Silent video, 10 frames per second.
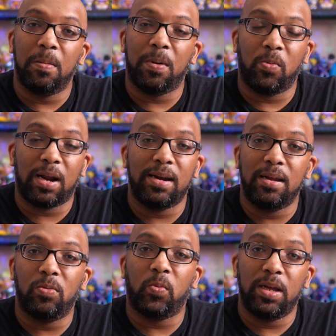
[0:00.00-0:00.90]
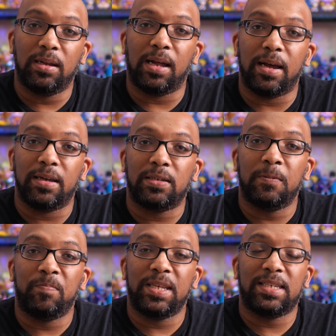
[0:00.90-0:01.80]
But what I didn't realize
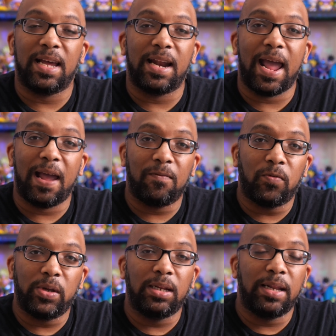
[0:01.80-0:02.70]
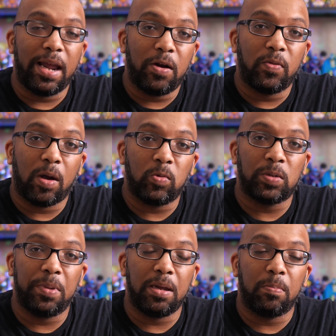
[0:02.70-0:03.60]
is that every layer that
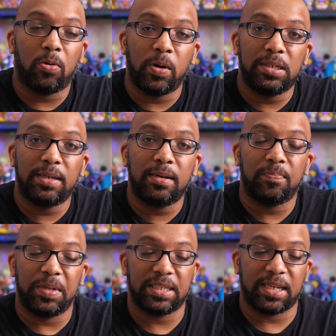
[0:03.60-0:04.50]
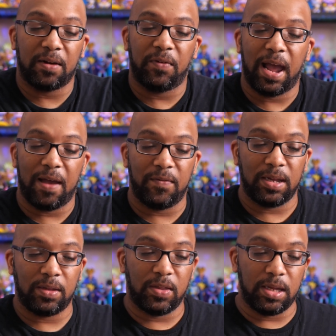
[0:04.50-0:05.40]
was being printed, instead of
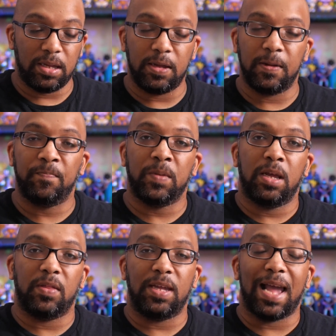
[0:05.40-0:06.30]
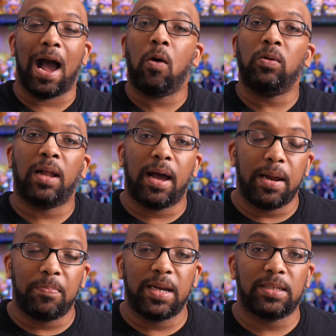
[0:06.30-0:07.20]
having the, the
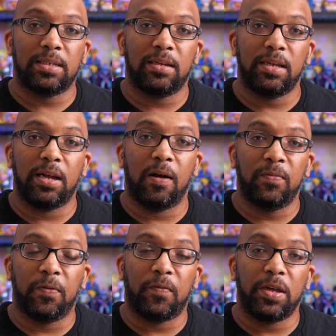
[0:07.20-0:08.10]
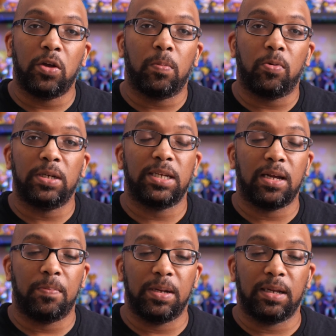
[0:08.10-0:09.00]
outline basically of the figure printing
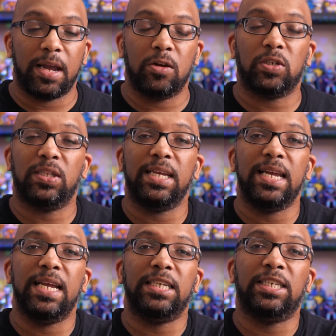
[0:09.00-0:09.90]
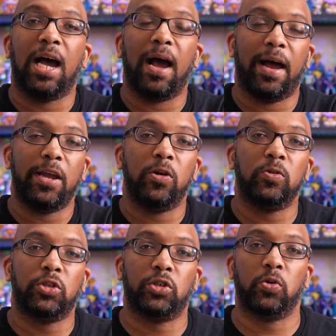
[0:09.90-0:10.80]
up in layers, the entire
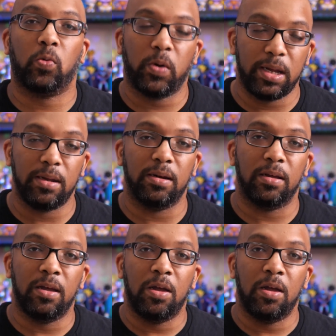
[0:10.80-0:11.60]
screen